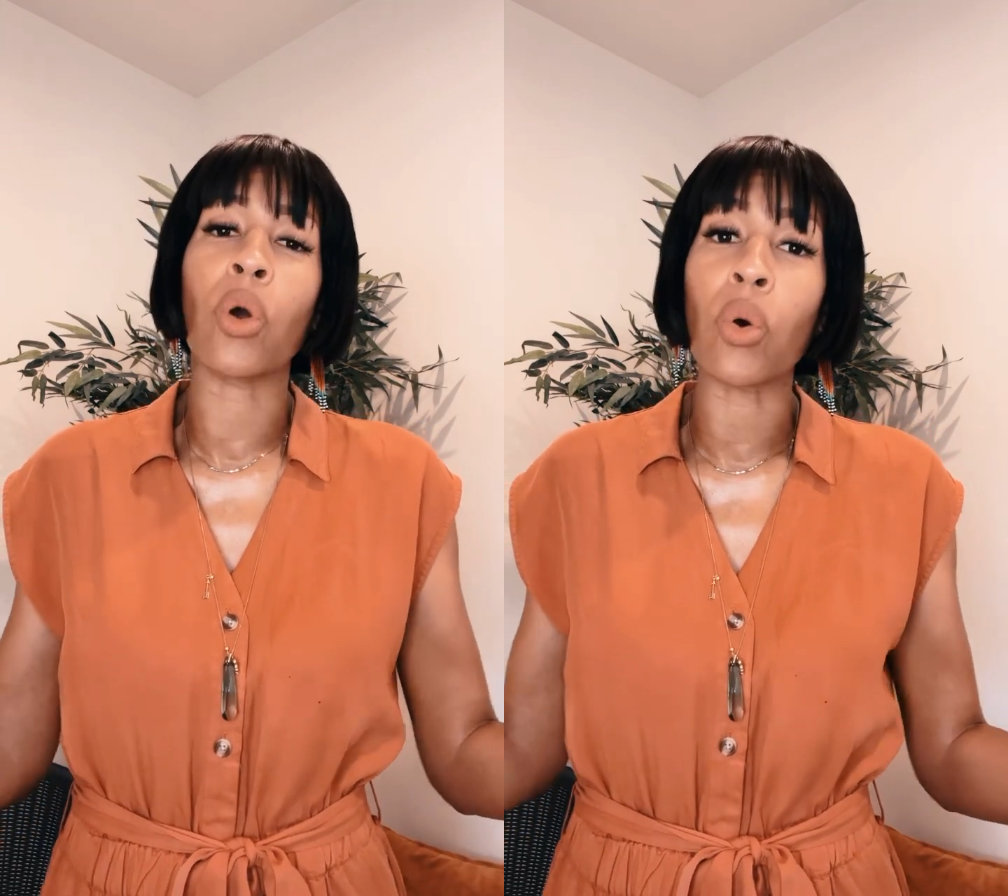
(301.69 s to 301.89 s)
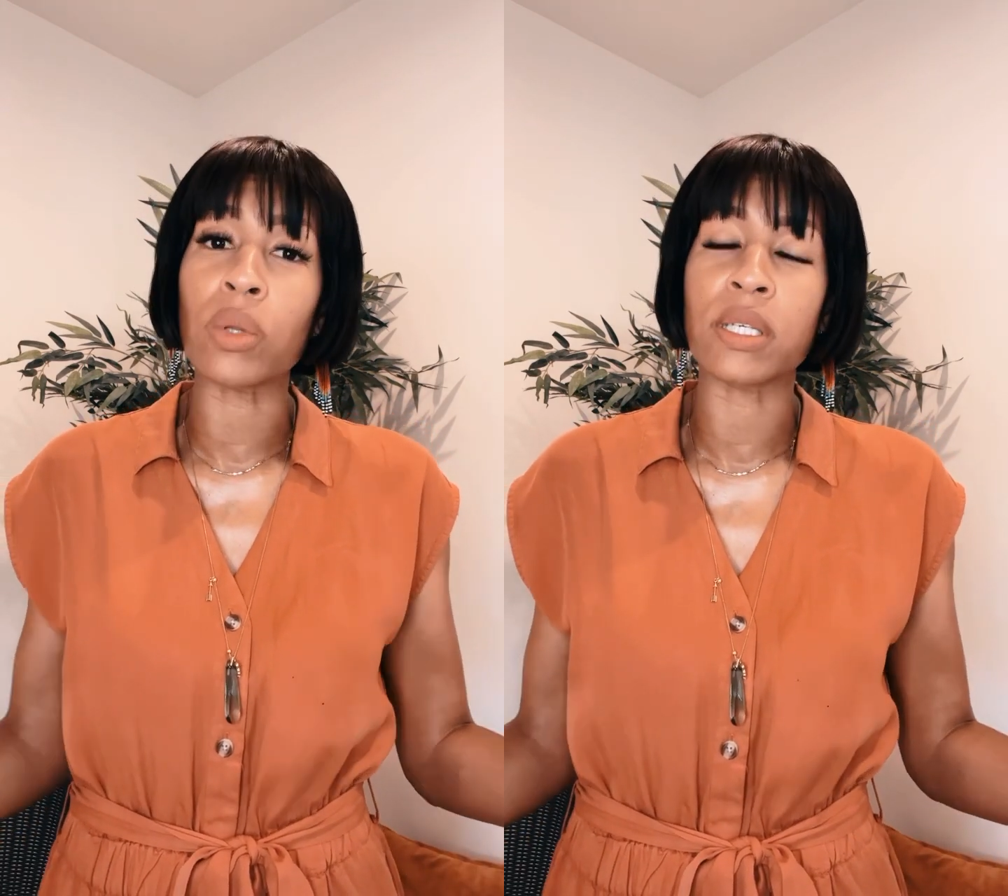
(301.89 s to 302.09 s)

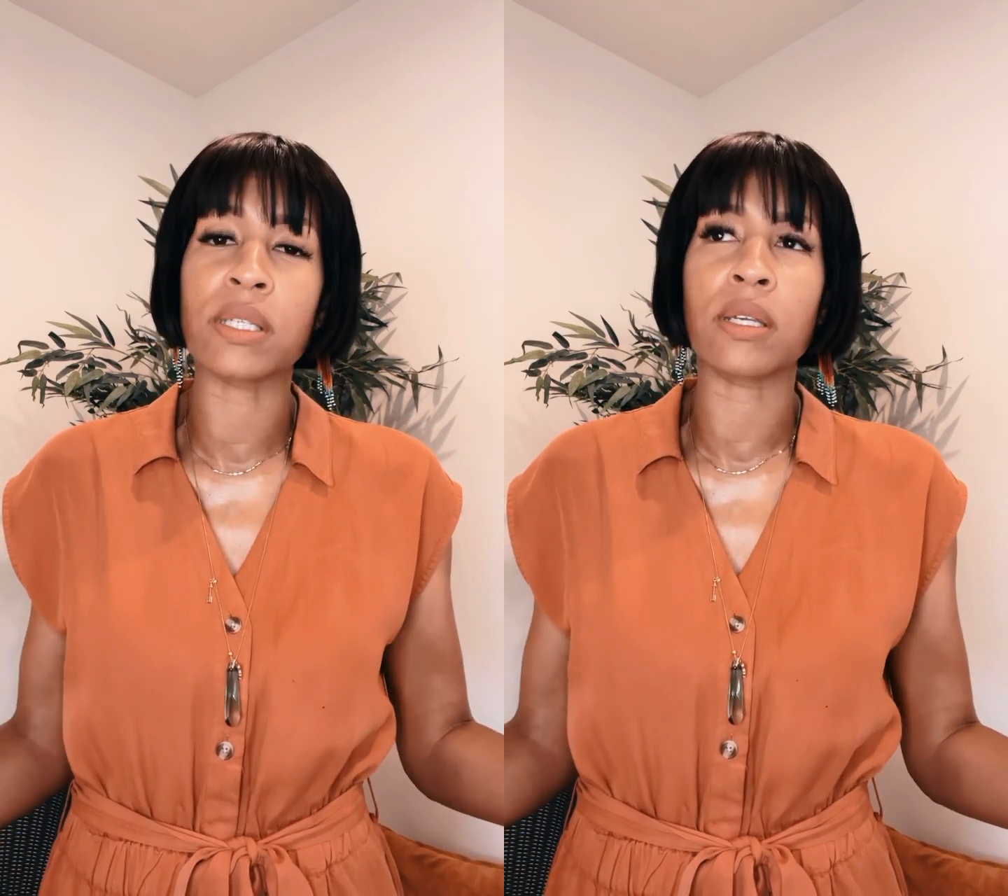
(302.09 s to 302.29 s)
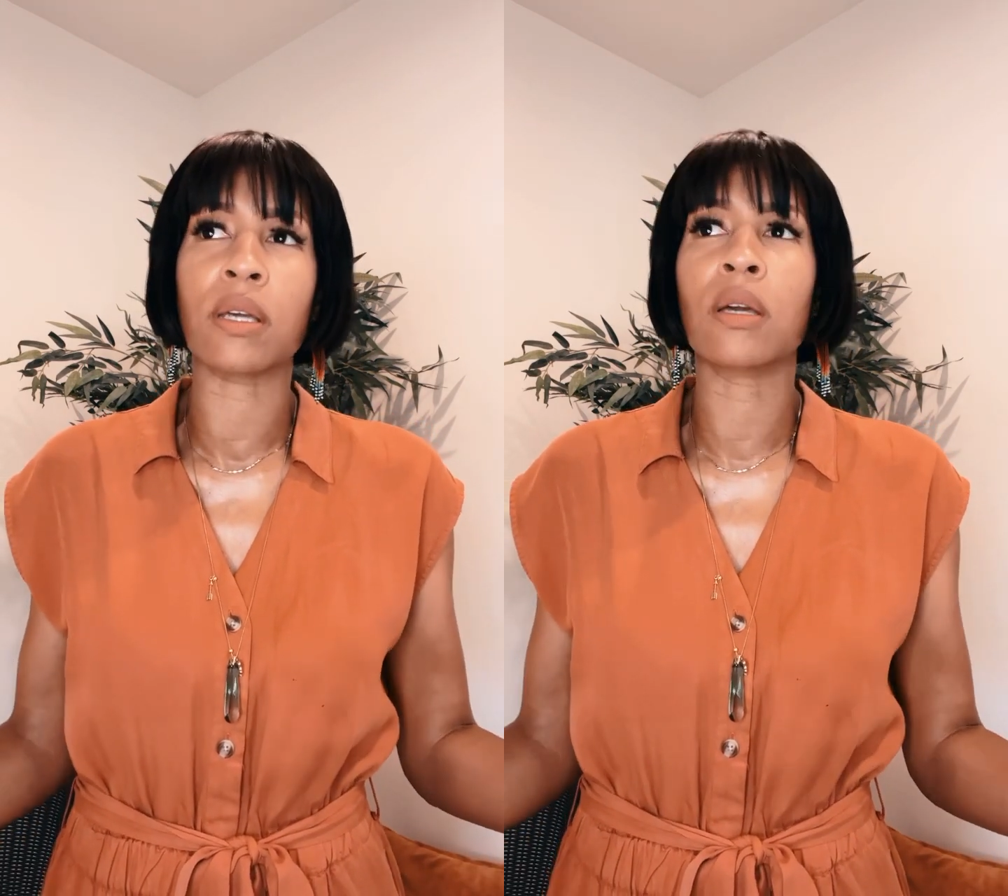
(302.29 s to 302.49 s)

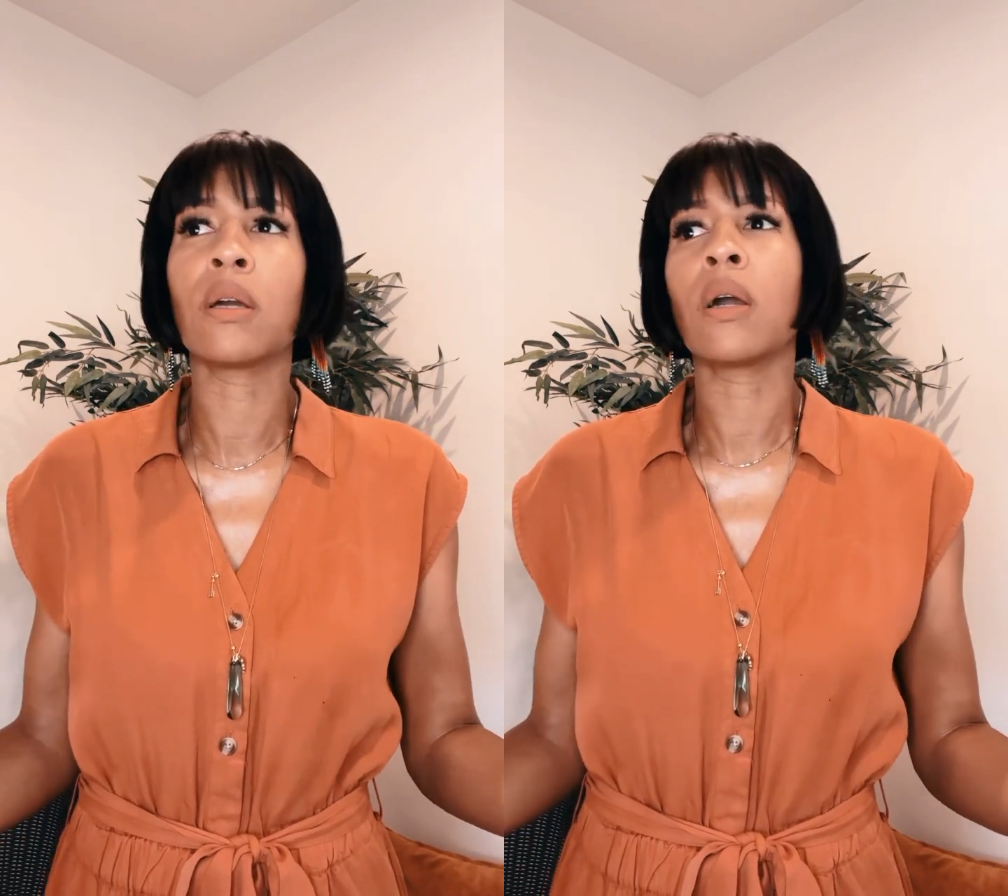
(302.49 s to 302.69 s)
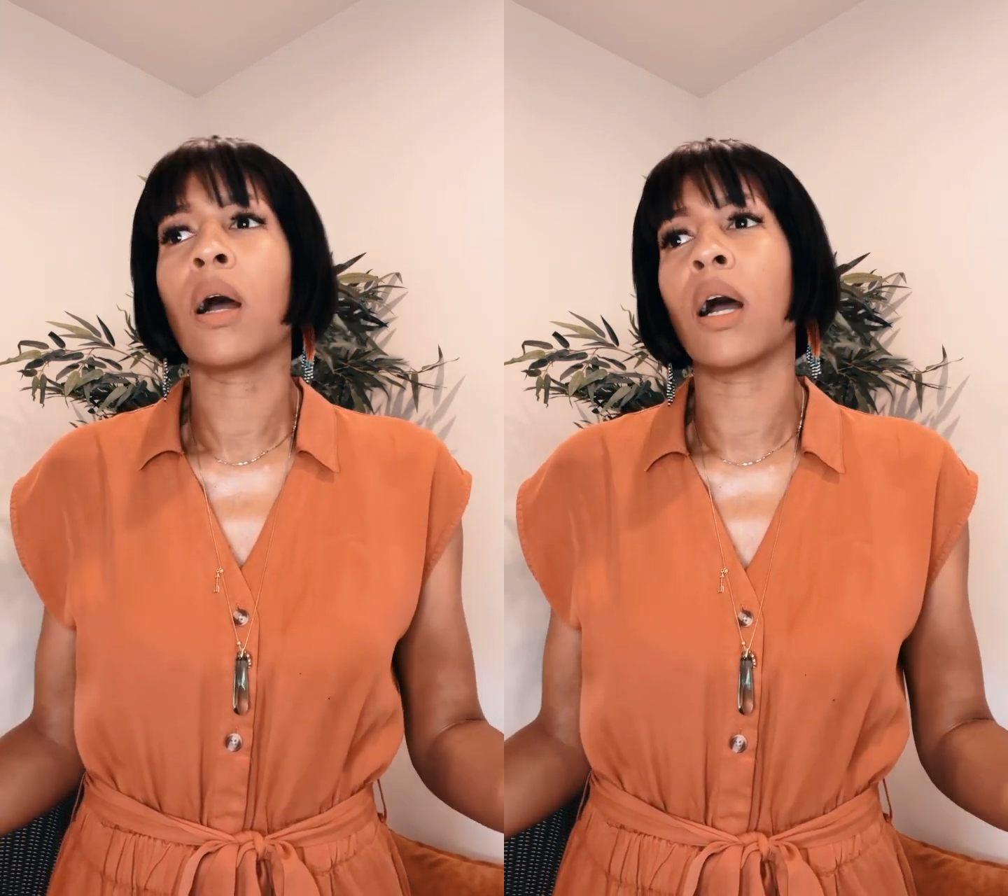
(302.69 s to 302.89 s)
holistic
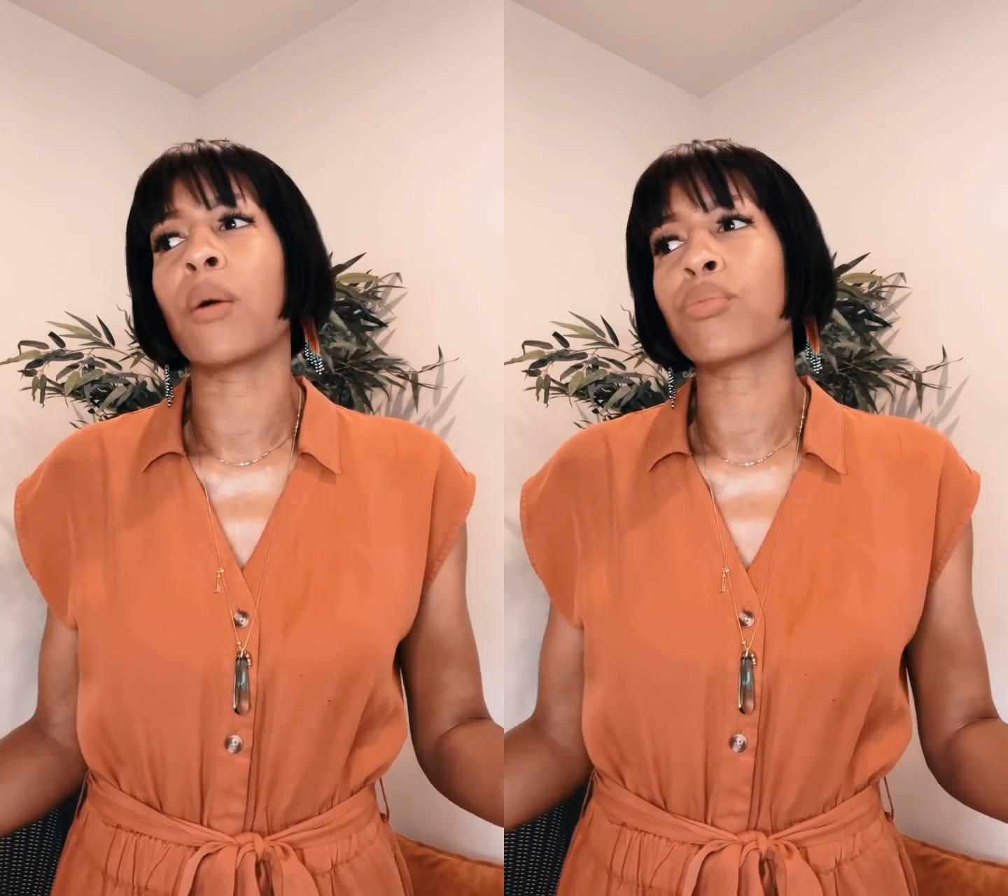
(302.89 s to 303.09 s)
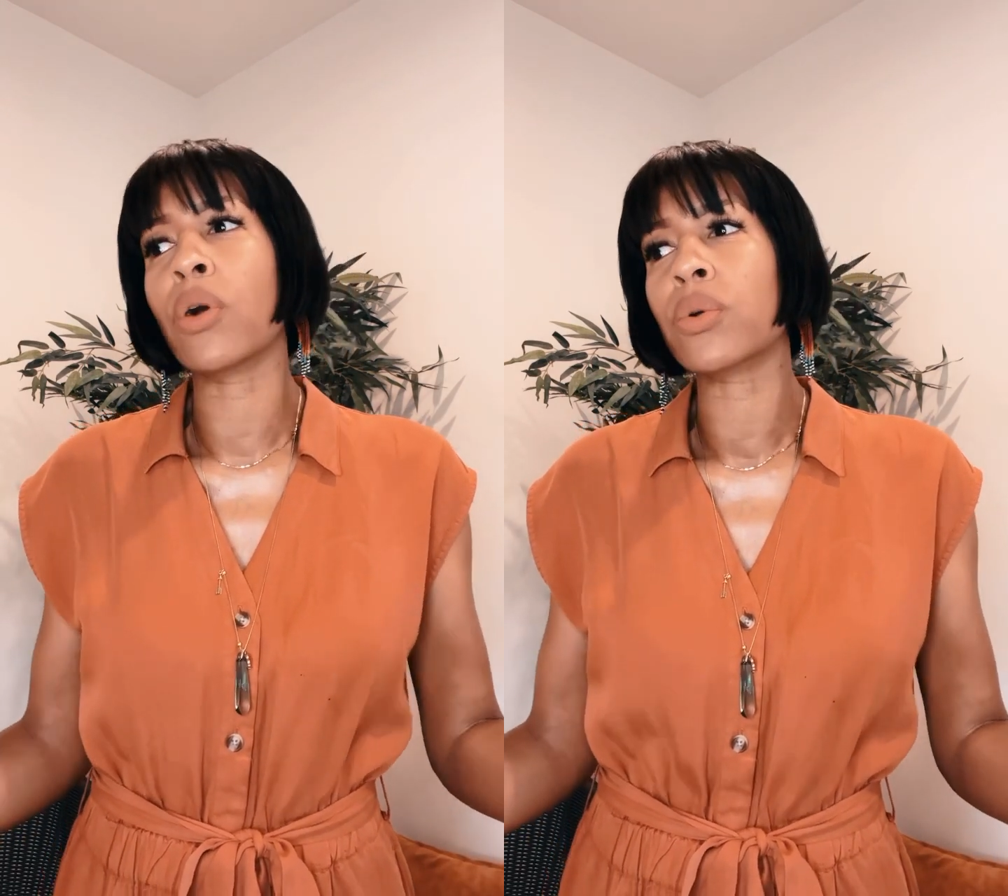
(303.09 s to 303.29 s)

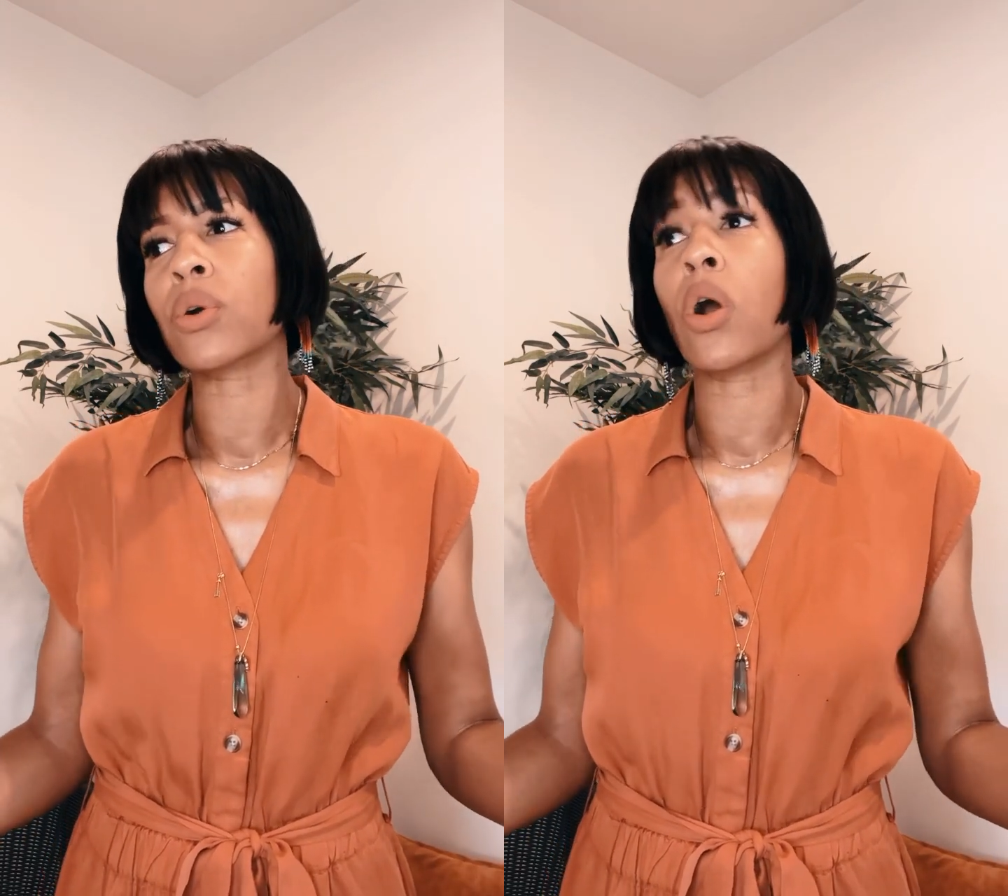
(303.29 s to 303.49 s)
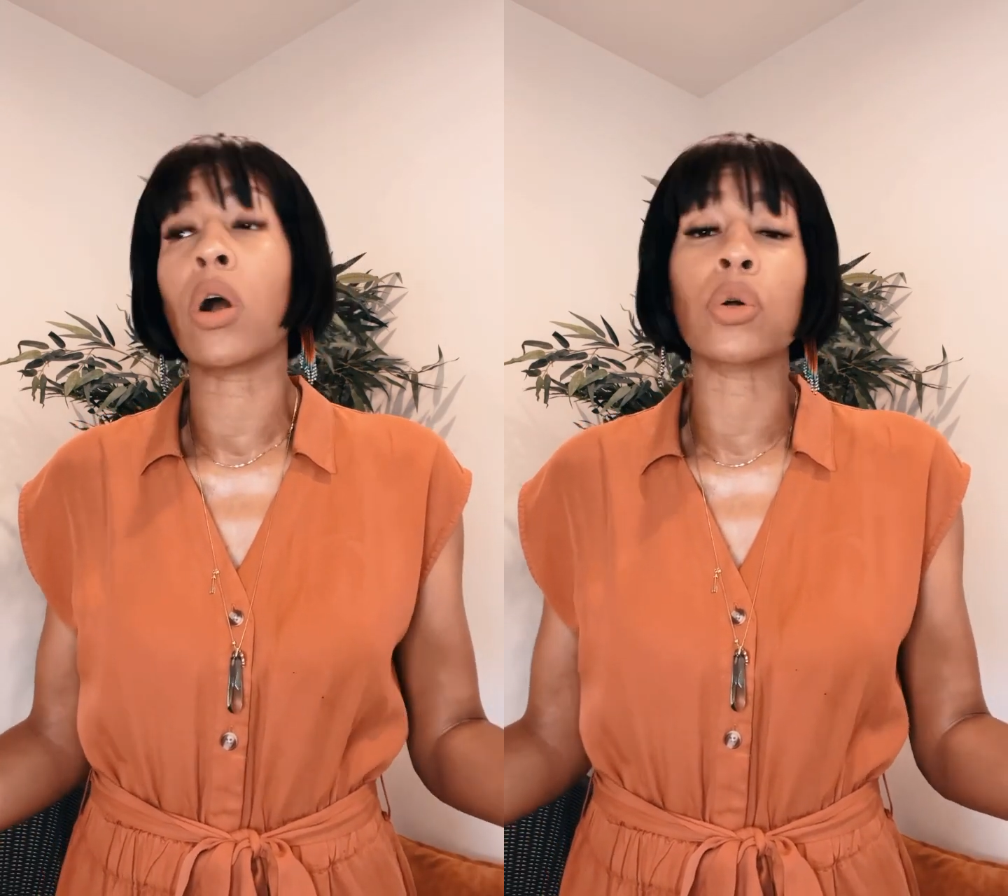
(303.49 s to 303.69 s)

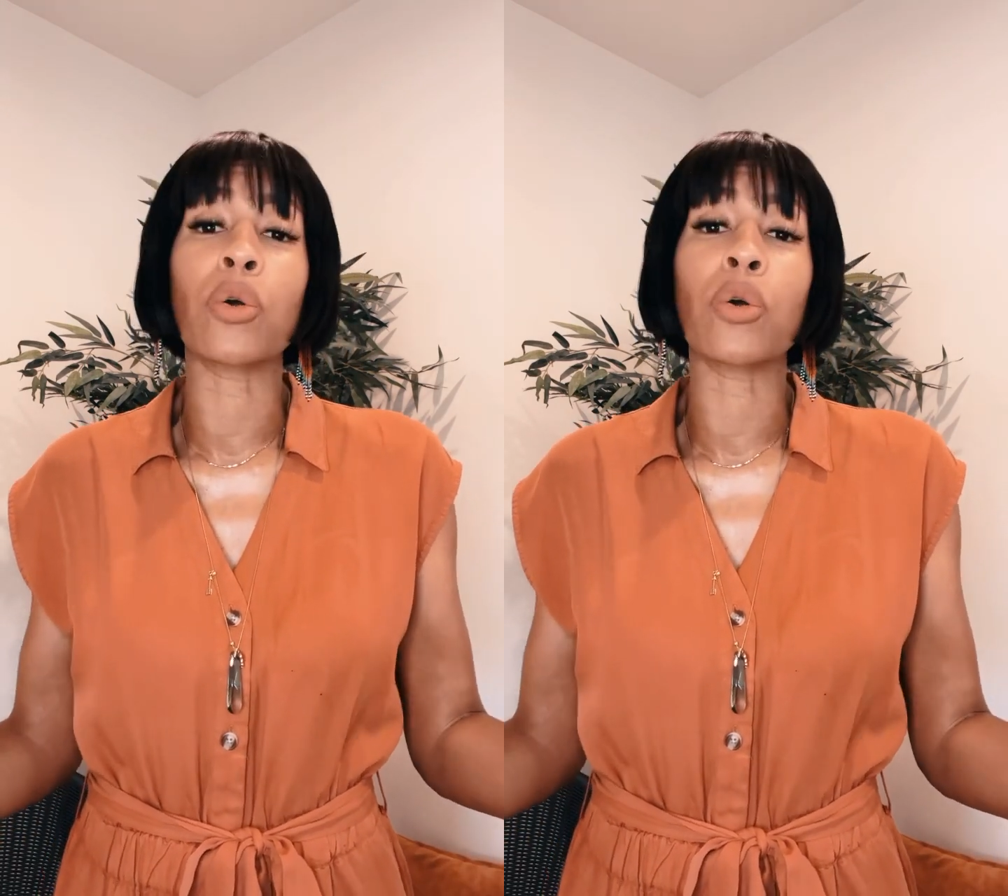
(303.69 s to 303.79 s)
protocol or